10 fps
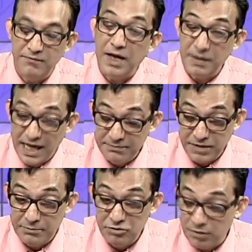
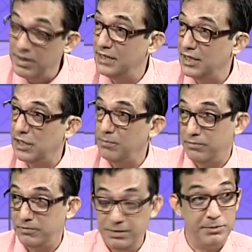I'm not making this up,
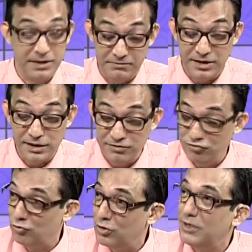people. This is
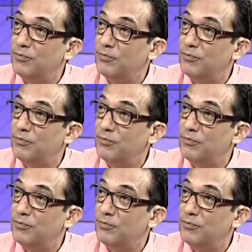true.